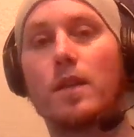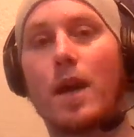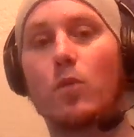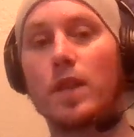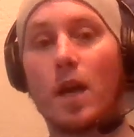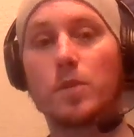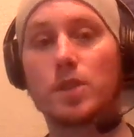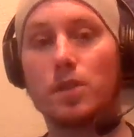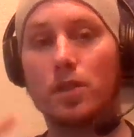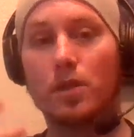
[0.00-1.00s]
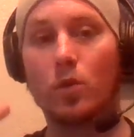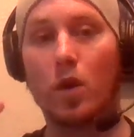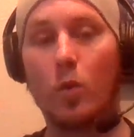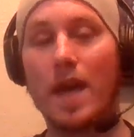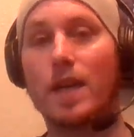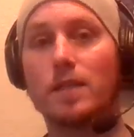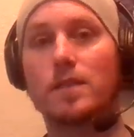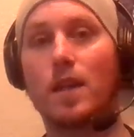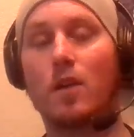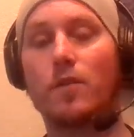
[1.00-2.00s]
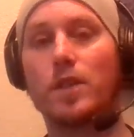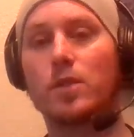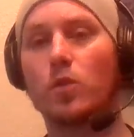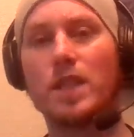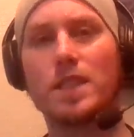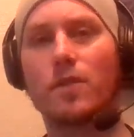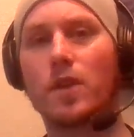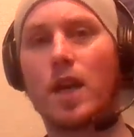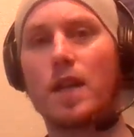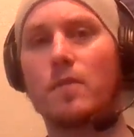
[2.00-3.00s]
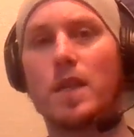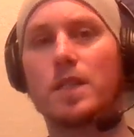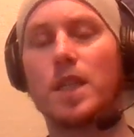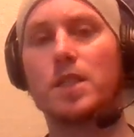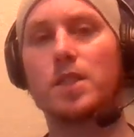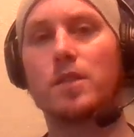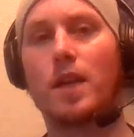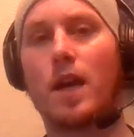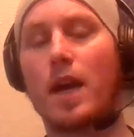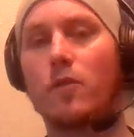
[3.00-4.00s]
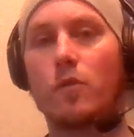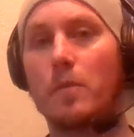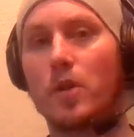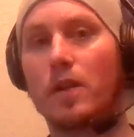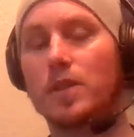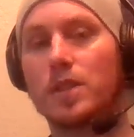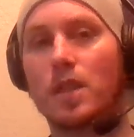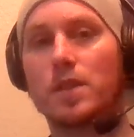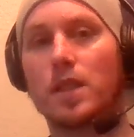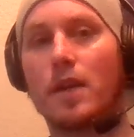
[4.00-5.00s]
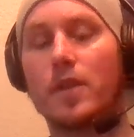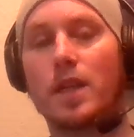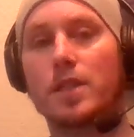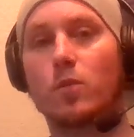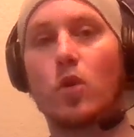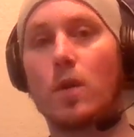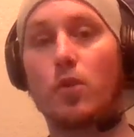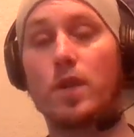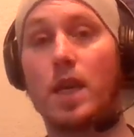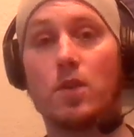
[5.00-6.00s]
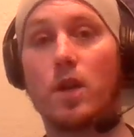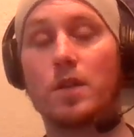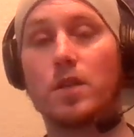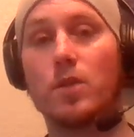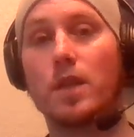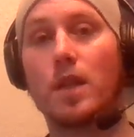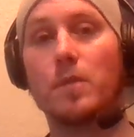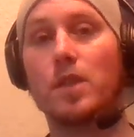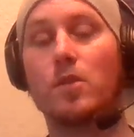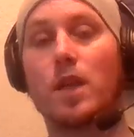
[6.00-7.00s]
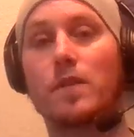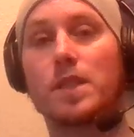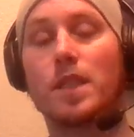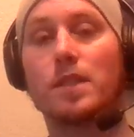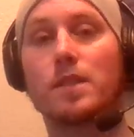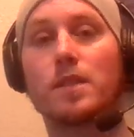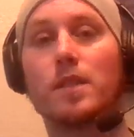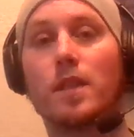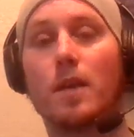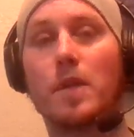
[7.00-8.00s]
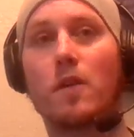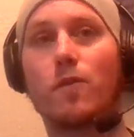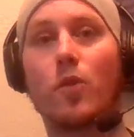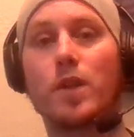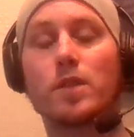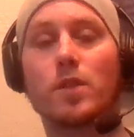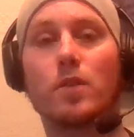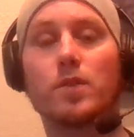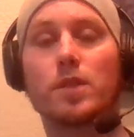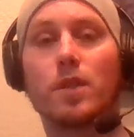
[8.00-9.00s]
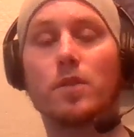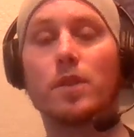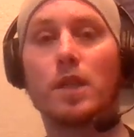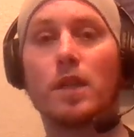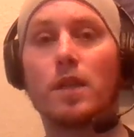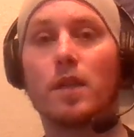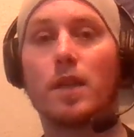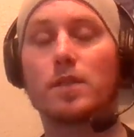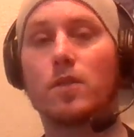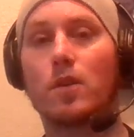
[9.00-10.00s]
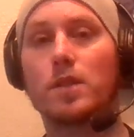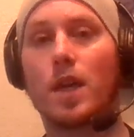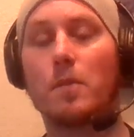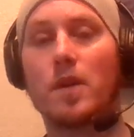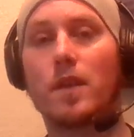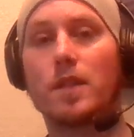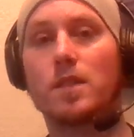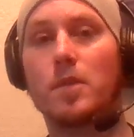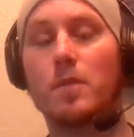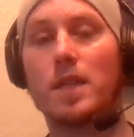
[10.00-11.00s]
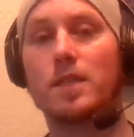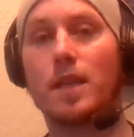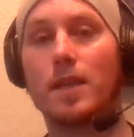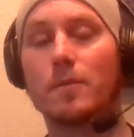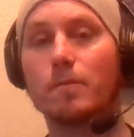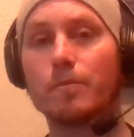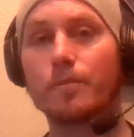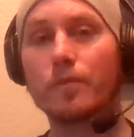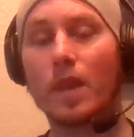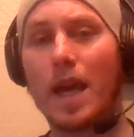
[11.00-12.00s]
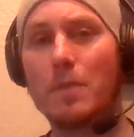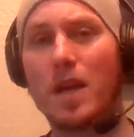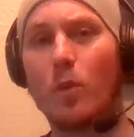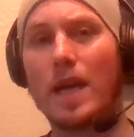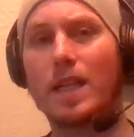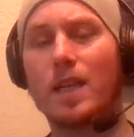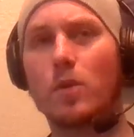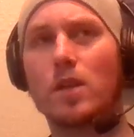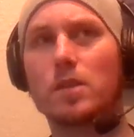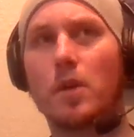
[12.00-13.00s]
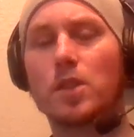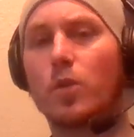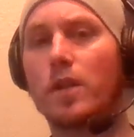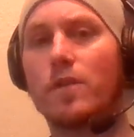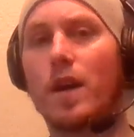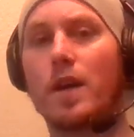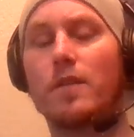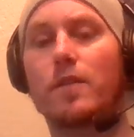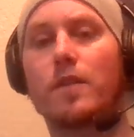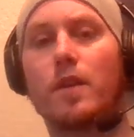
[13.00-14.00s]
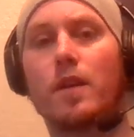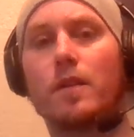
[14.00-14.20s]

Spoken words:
that really helps awaken self. It's a really different kind of meditation that I've remembered ever since I was 11. I just woke up one day and knew how to do it, and I've been doing it ever since. I'm now 40 years old, so that's a long time, I think, to be meditating. I had my awakening when I was about 25.